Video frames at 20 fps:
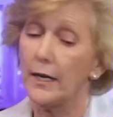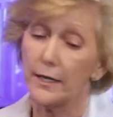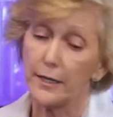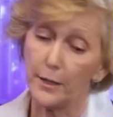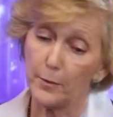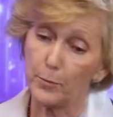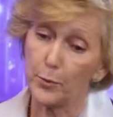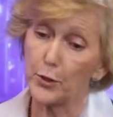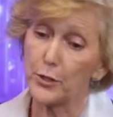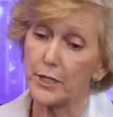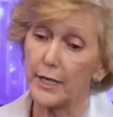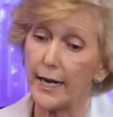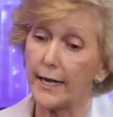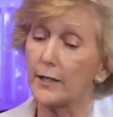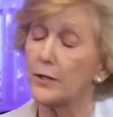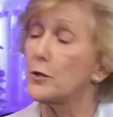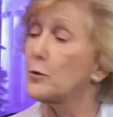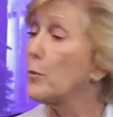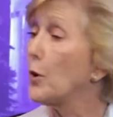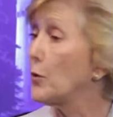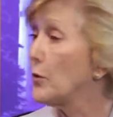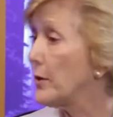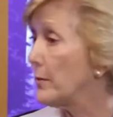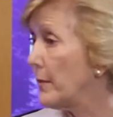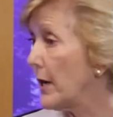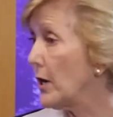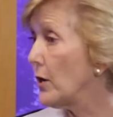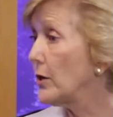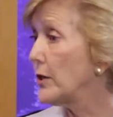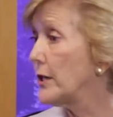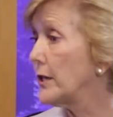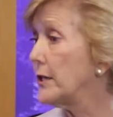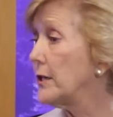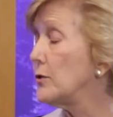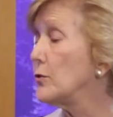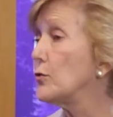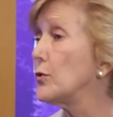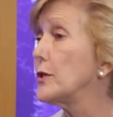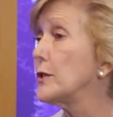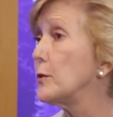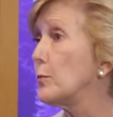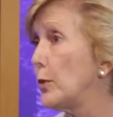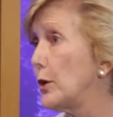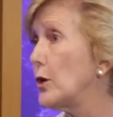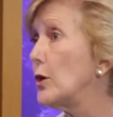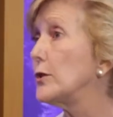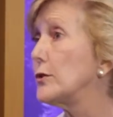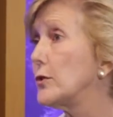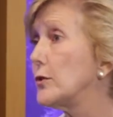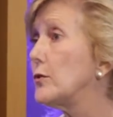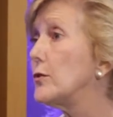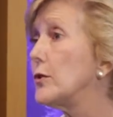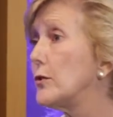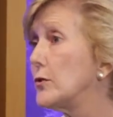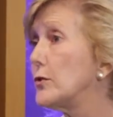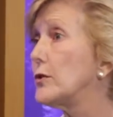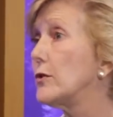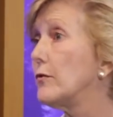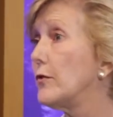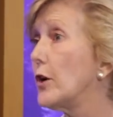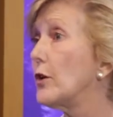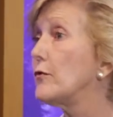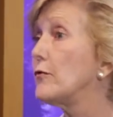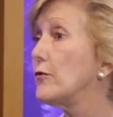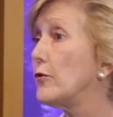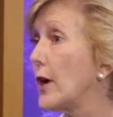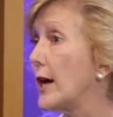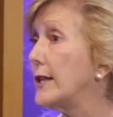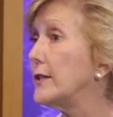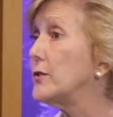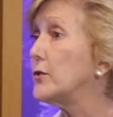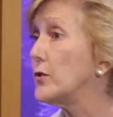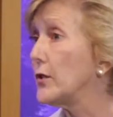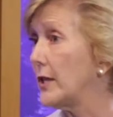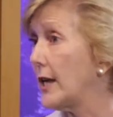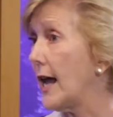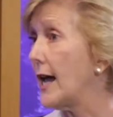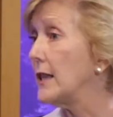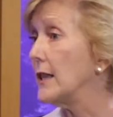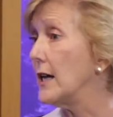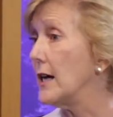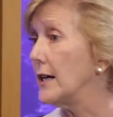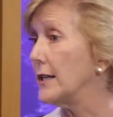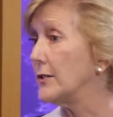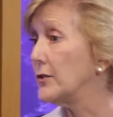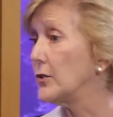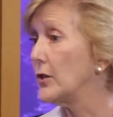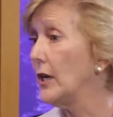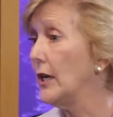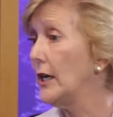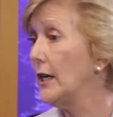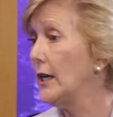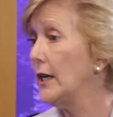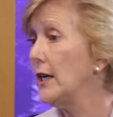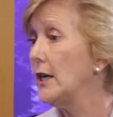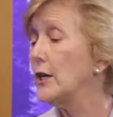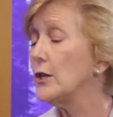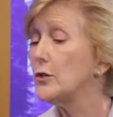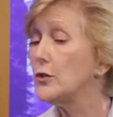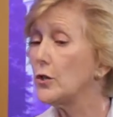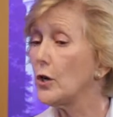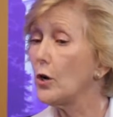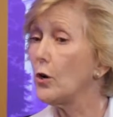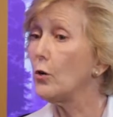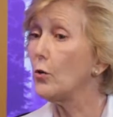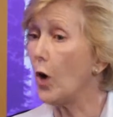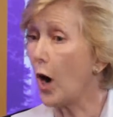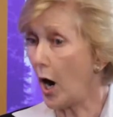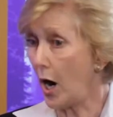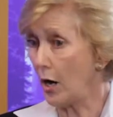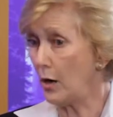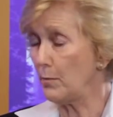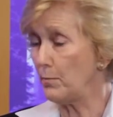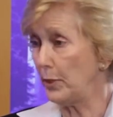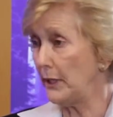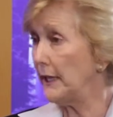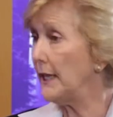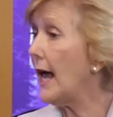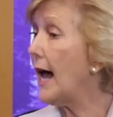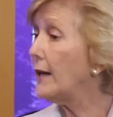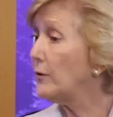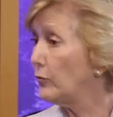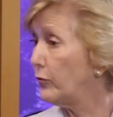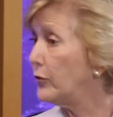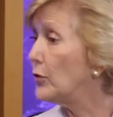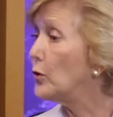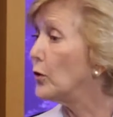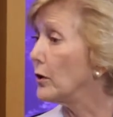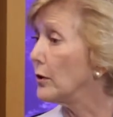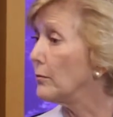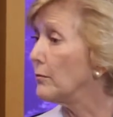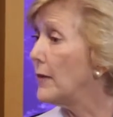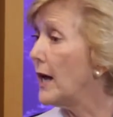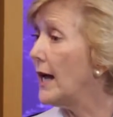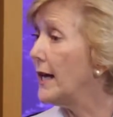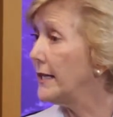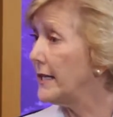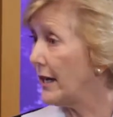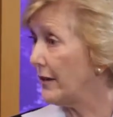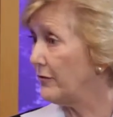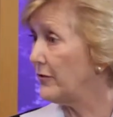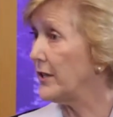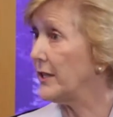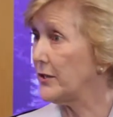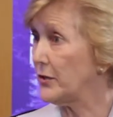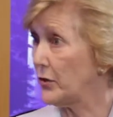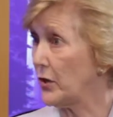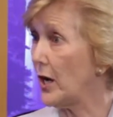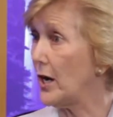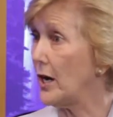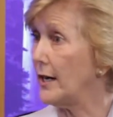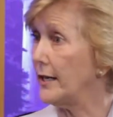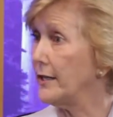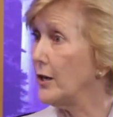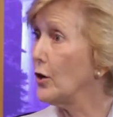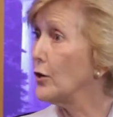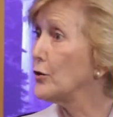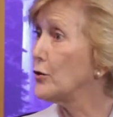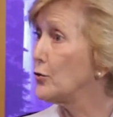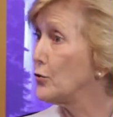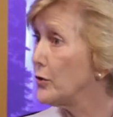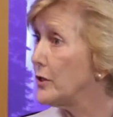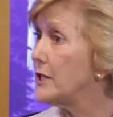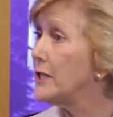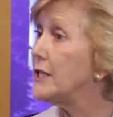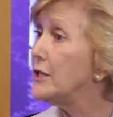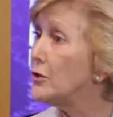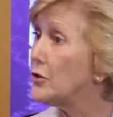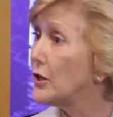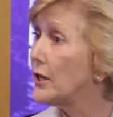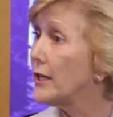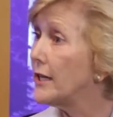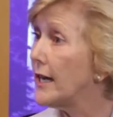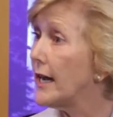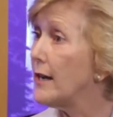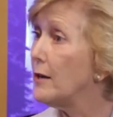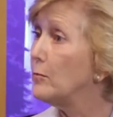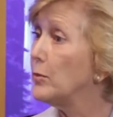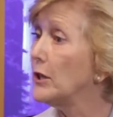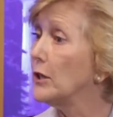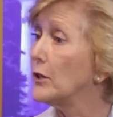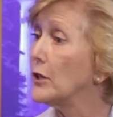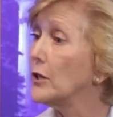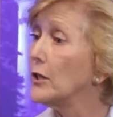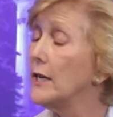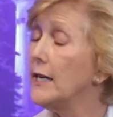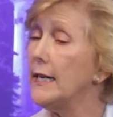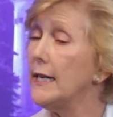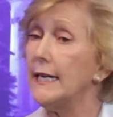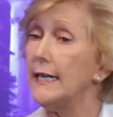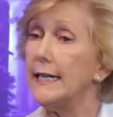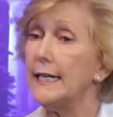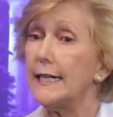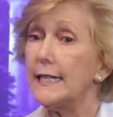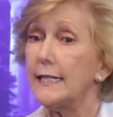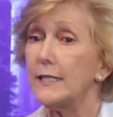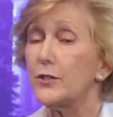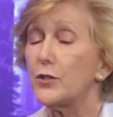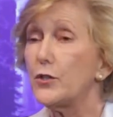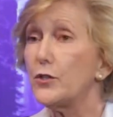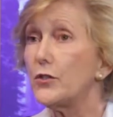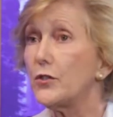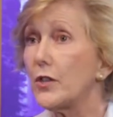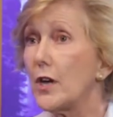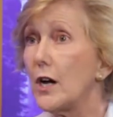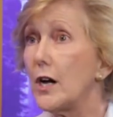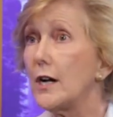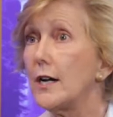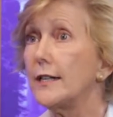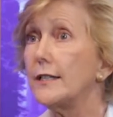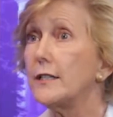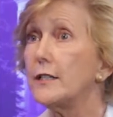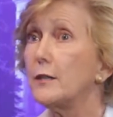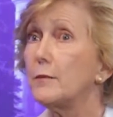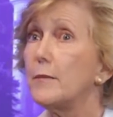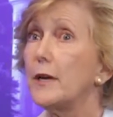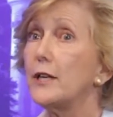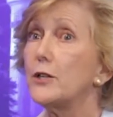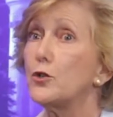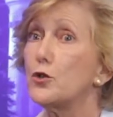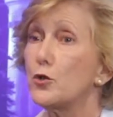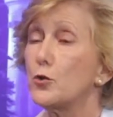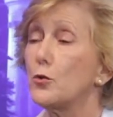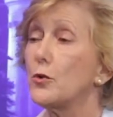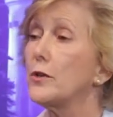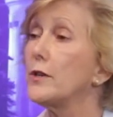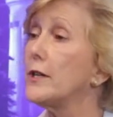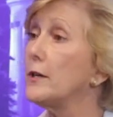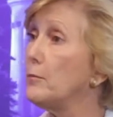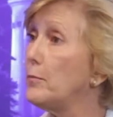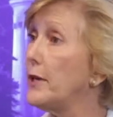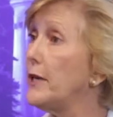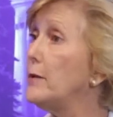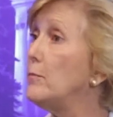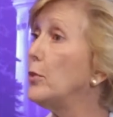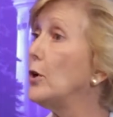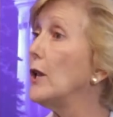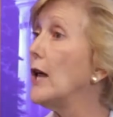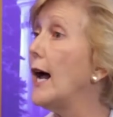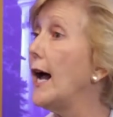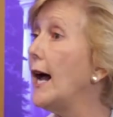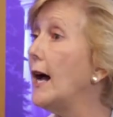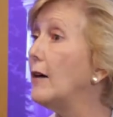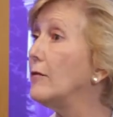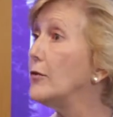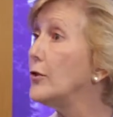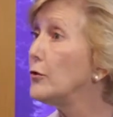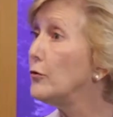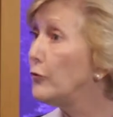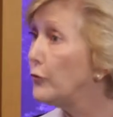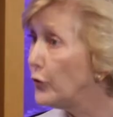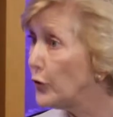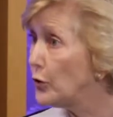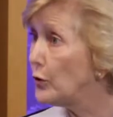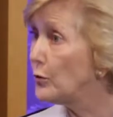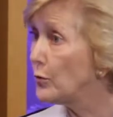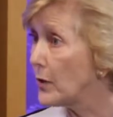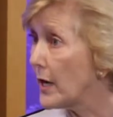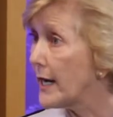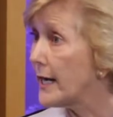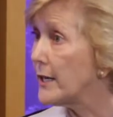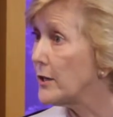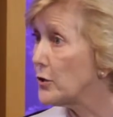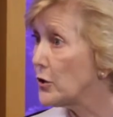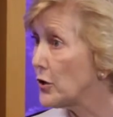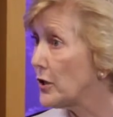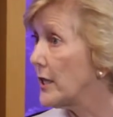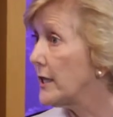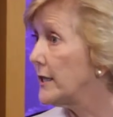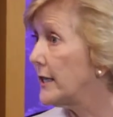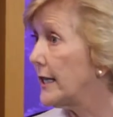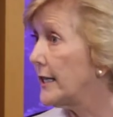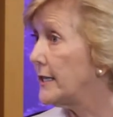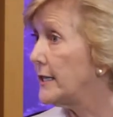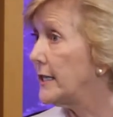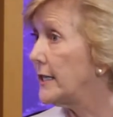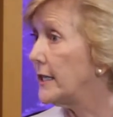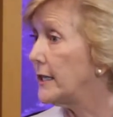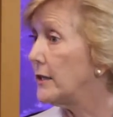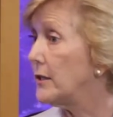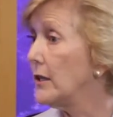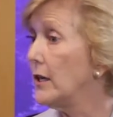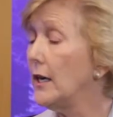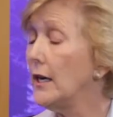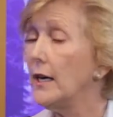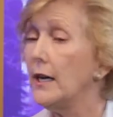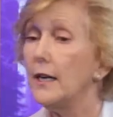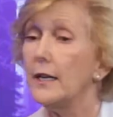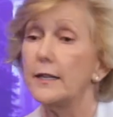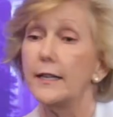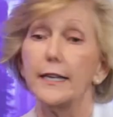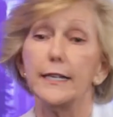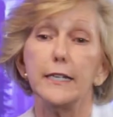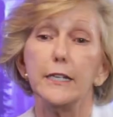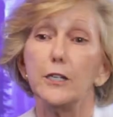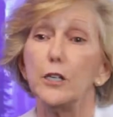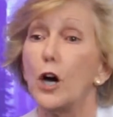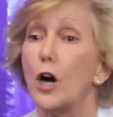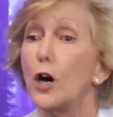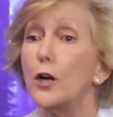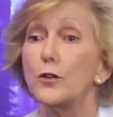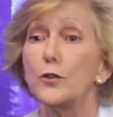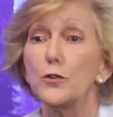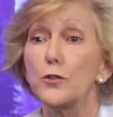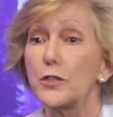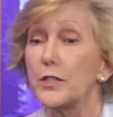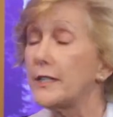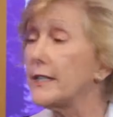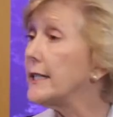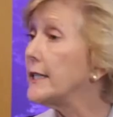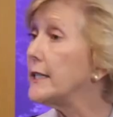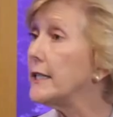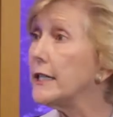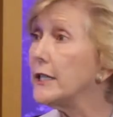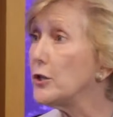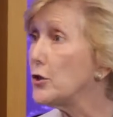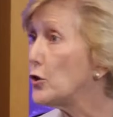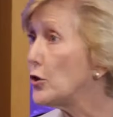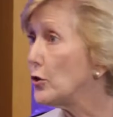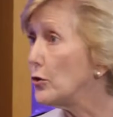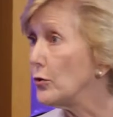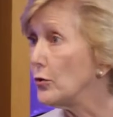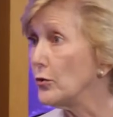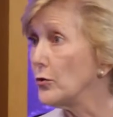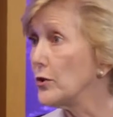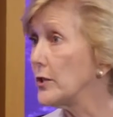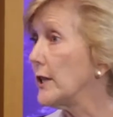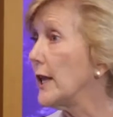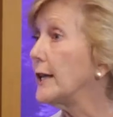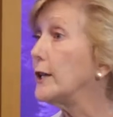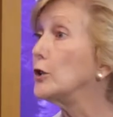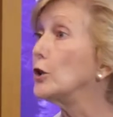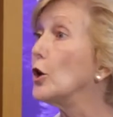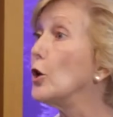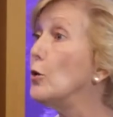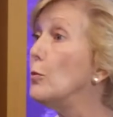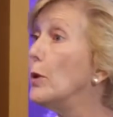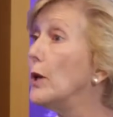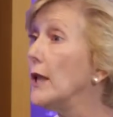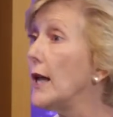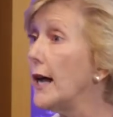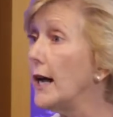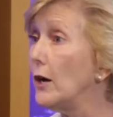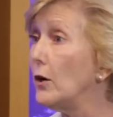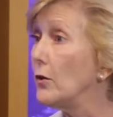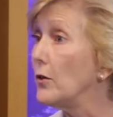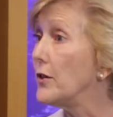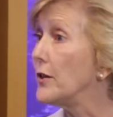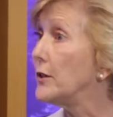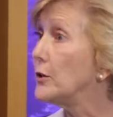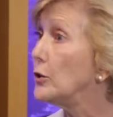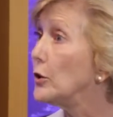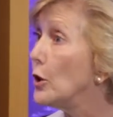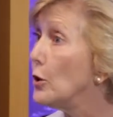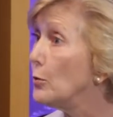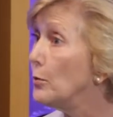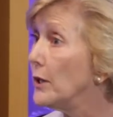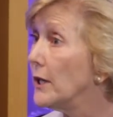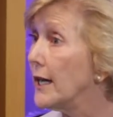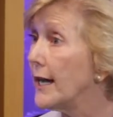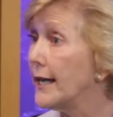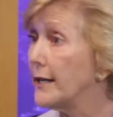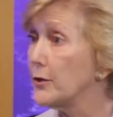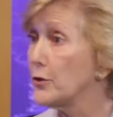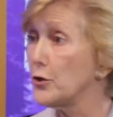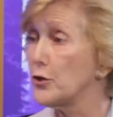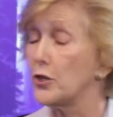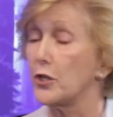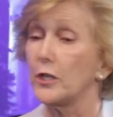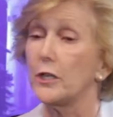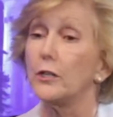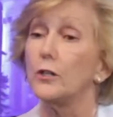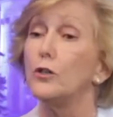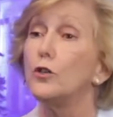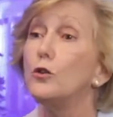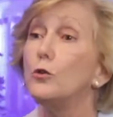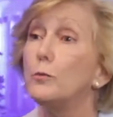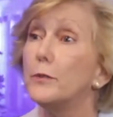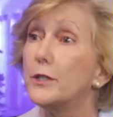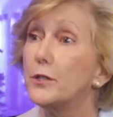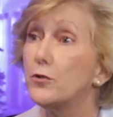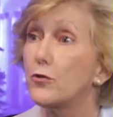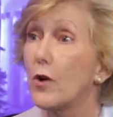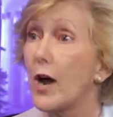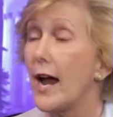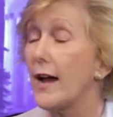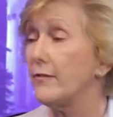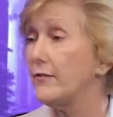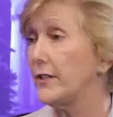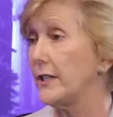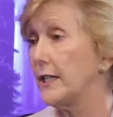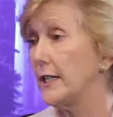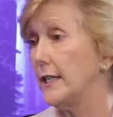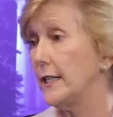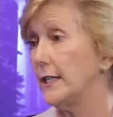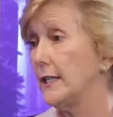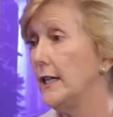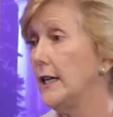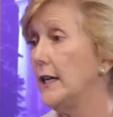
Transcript: that protects both American interests but also those of our friends and allies. So our platform at FSI, our strategic enabler, is designed to make sure that people have the full range that they need. They need to understand issues like global health and global energy, human trafficking.